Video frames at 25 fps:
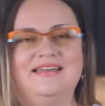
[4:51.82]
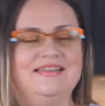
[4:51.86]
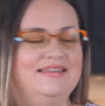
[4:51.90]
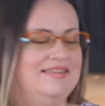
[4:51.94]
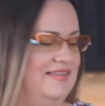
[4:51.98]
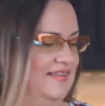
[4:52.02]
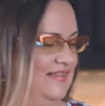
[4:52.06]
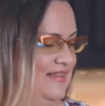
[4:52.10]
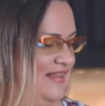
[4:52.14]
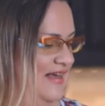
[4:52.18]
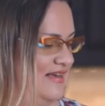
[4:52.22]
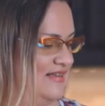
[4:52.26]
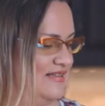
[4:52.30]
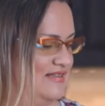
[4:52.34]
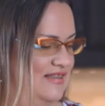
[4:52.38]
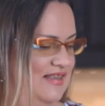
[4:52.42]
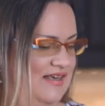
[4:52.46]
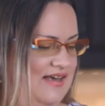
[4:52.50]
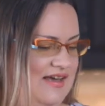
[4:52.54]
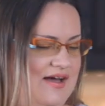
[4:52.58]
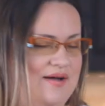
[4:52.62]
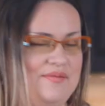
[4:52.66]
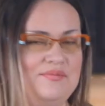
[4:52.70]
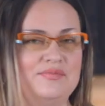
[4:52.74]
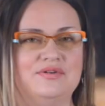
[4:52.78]
The next
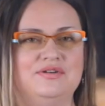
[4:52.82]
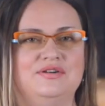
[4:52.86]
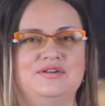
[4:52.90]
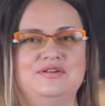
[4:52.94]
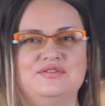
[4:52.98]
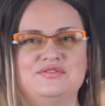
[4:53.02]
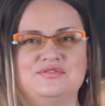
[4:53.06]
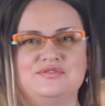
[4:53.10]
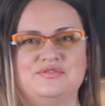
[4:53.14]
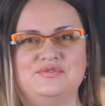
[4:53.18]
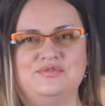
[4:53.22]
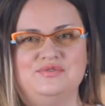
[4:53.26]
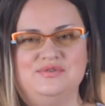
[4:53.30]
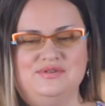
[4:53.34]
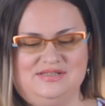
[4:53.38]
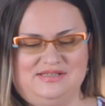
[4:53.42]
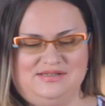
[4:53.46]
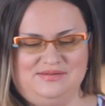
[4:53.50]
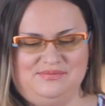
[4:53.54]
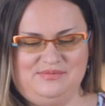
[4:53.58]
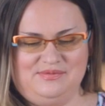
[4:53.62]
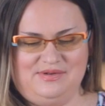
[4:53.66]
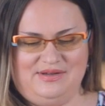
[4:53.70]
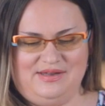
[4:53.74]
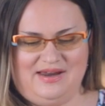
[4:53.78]
thing I'm going to do
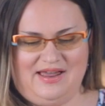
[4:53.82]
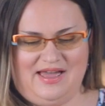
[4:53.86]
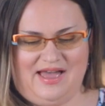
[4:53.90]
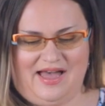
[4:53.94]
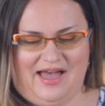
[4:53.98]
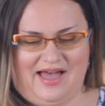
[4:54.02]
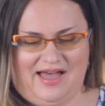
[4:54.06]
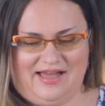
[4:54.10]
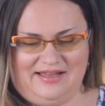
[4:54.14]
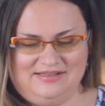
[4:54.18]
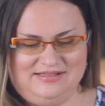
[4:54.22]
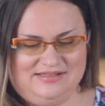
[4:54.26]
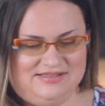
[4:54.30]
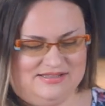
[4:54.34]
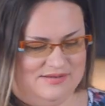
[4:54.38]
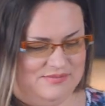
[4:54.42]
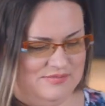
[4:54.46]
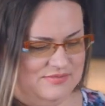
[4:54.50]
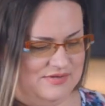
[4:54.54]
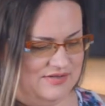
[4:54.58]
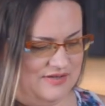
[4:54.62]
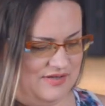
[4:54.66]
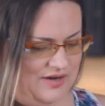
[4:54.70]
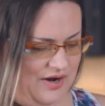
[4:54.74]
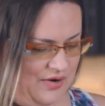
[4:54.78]
is I'm going to add
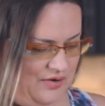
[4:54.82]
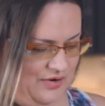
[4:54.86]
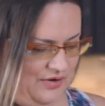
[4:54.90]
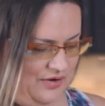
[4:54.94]
some sour